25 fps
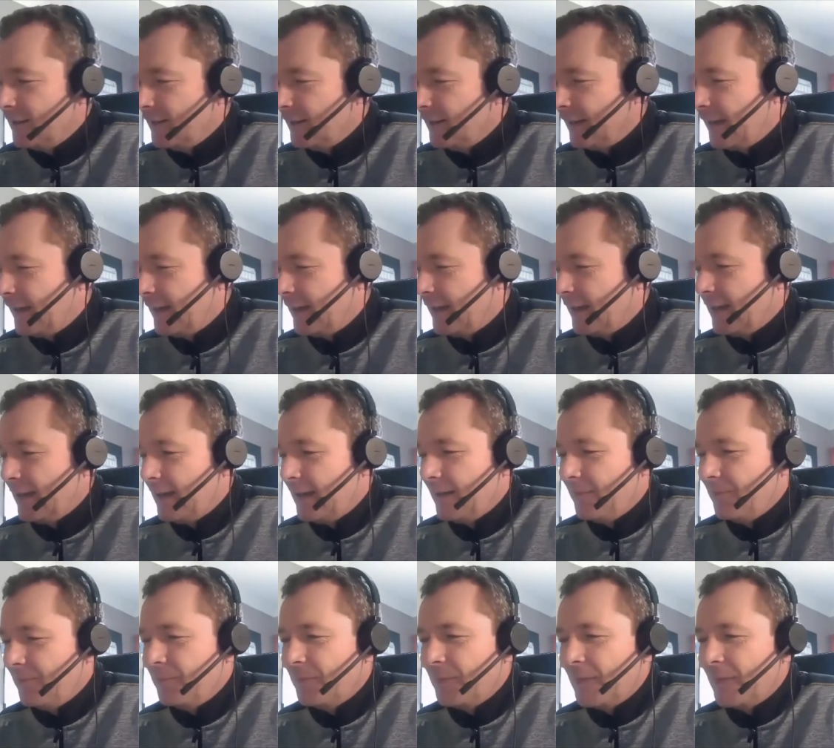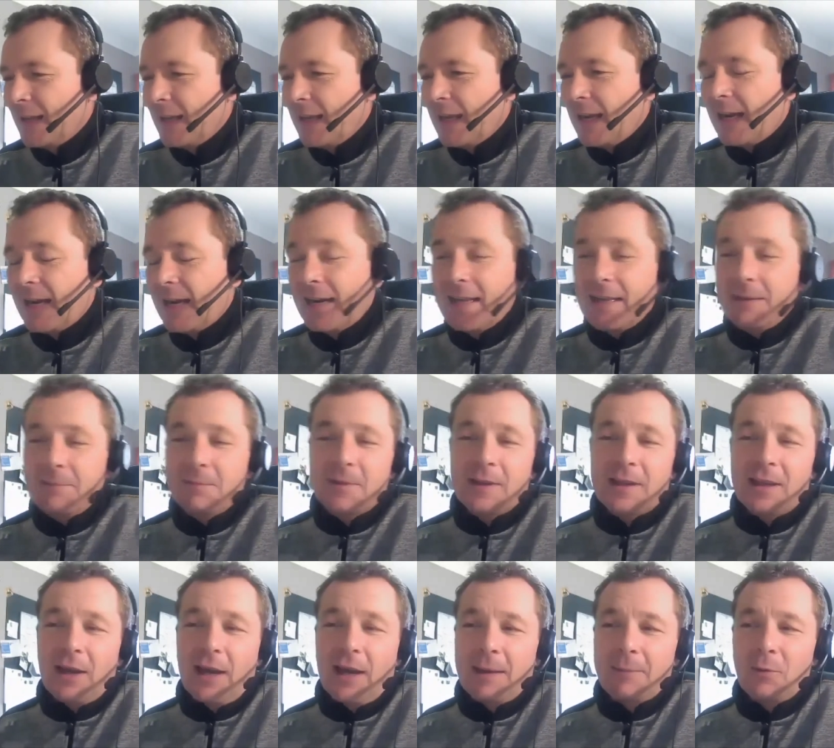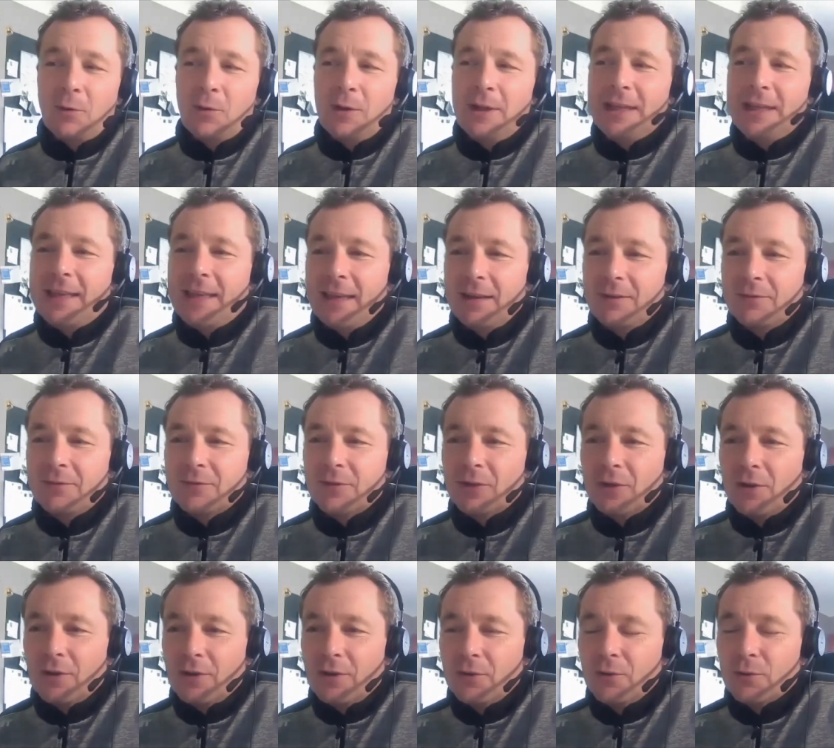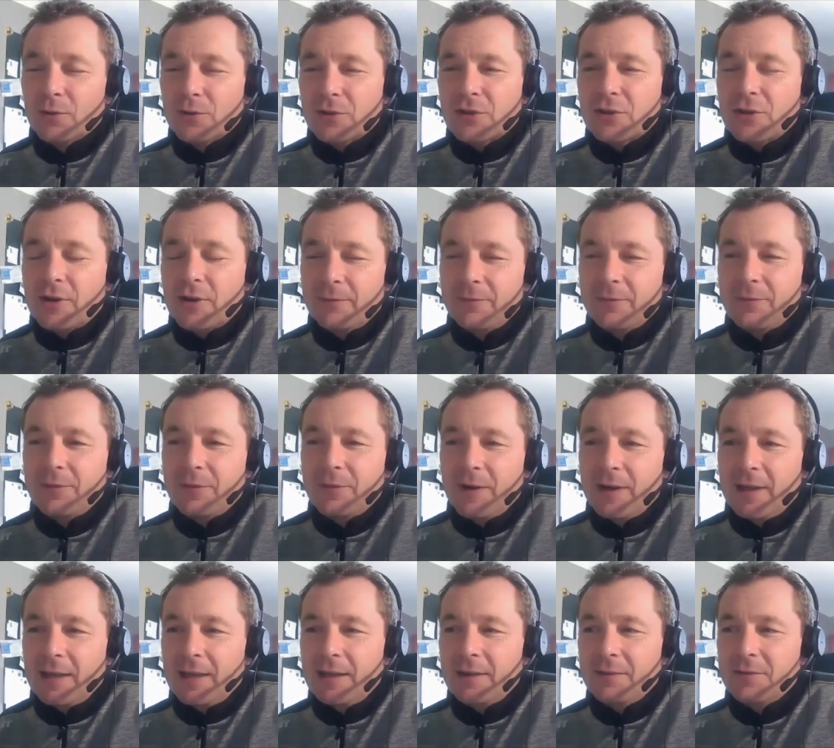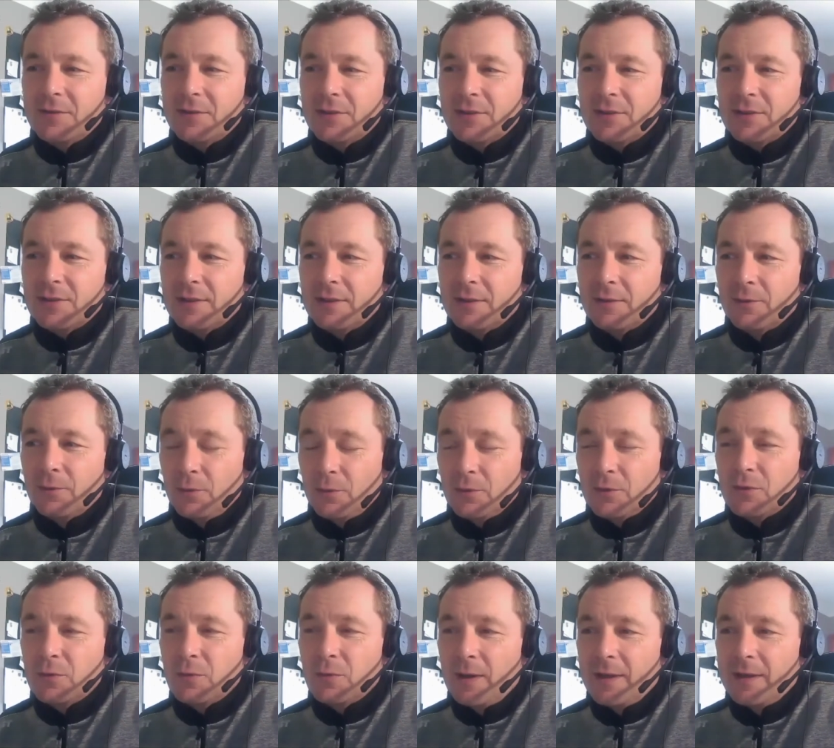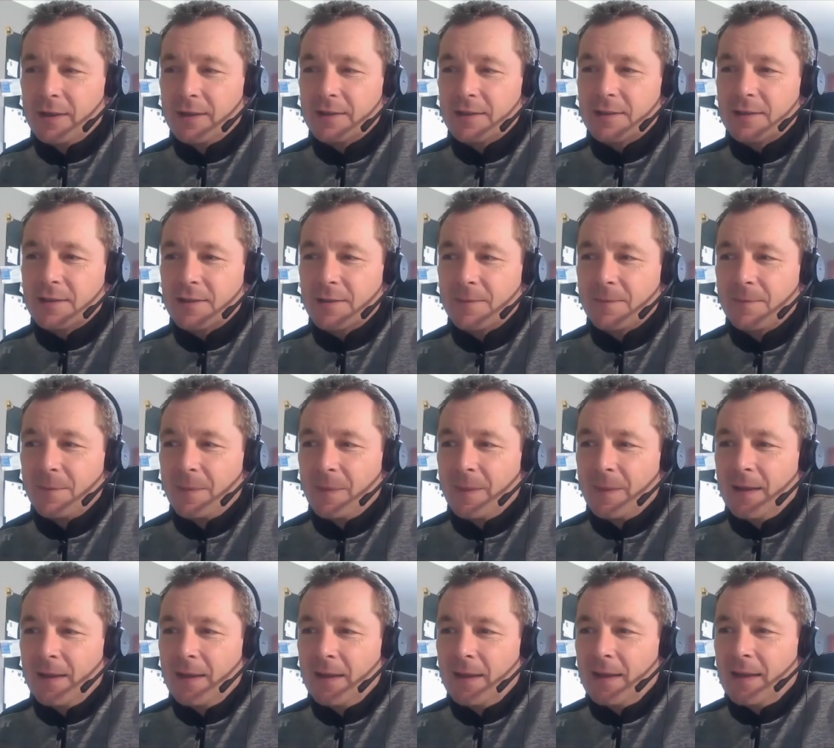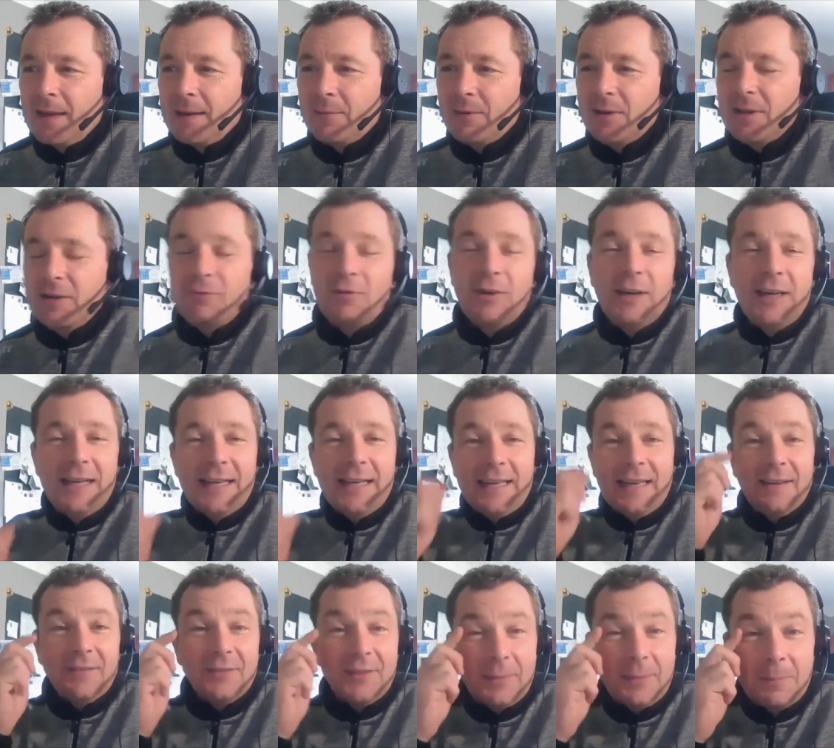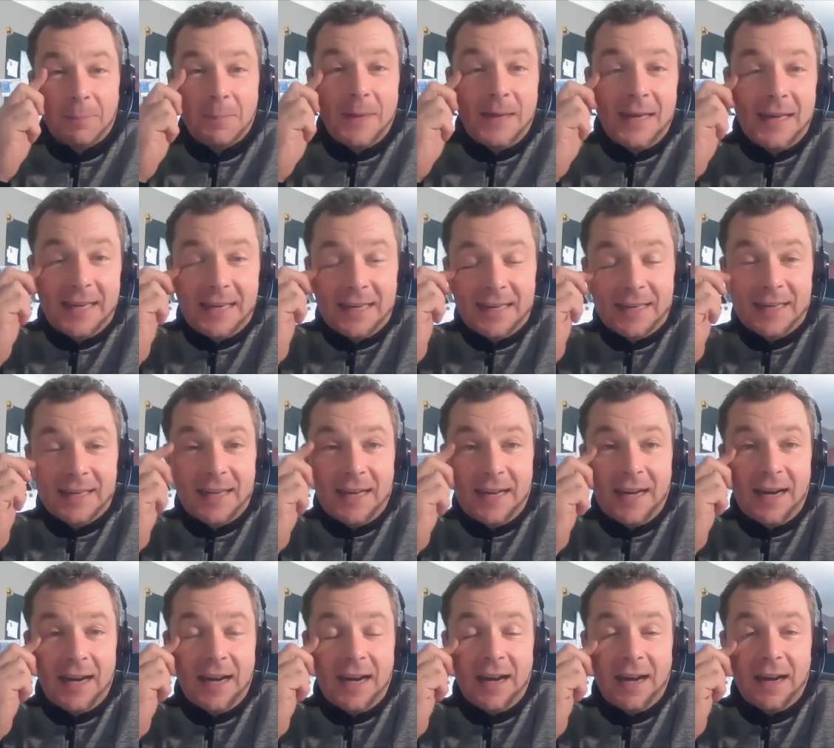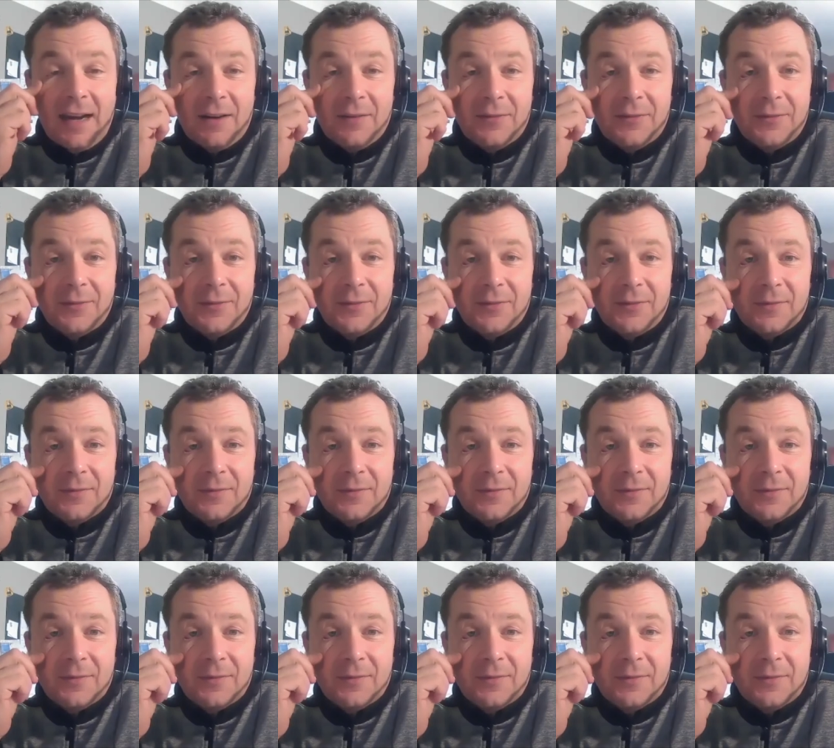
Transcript: um, and I'm I'm only given on those scrum fives, those ones. I'm only really given a minute and a half